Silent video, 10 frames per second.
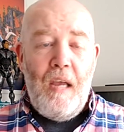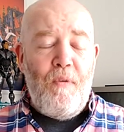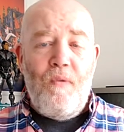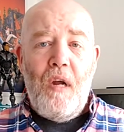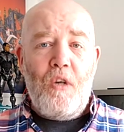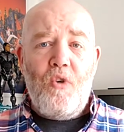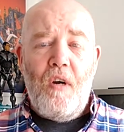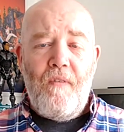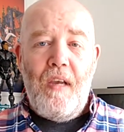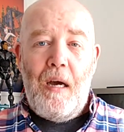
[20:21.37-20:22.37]
If you've not
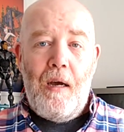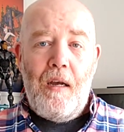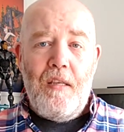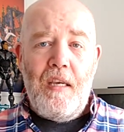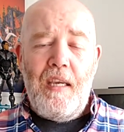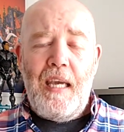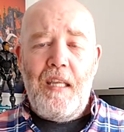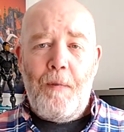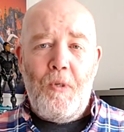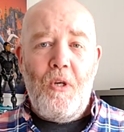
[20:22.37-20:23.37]
tried VR and you can get
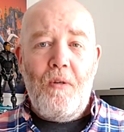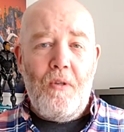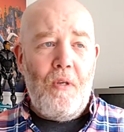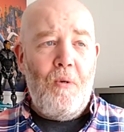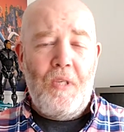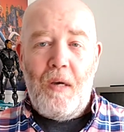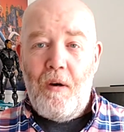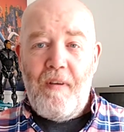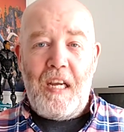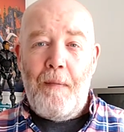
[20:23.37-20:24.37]
the opportunity to do so,
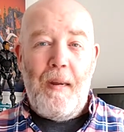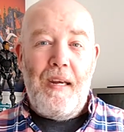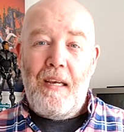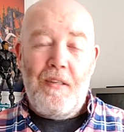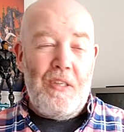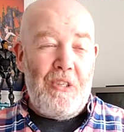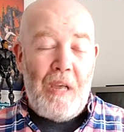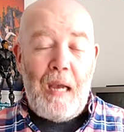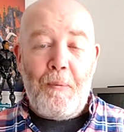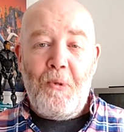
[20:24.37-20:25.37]
I recommend it because it's
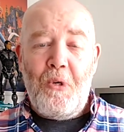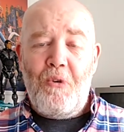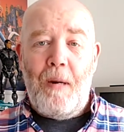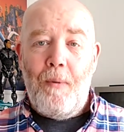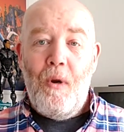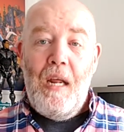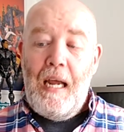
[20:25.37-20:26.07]
absolutely incredible.